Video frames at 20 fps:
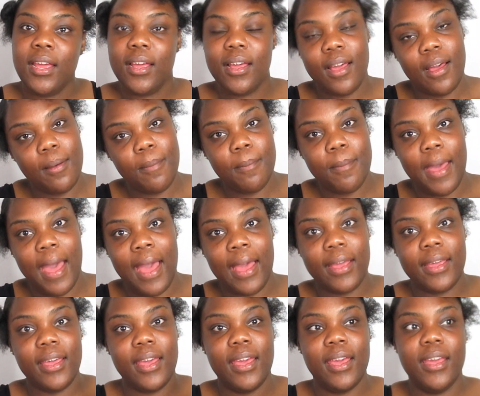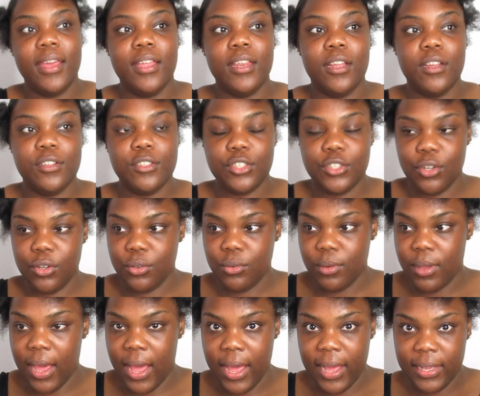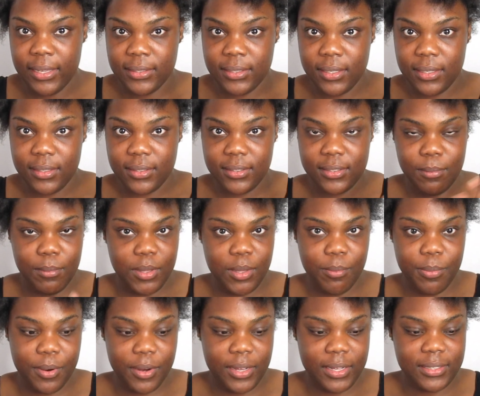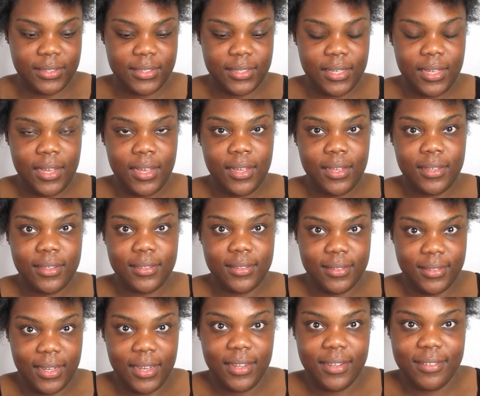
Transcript: come back and show you guys some of the braids done.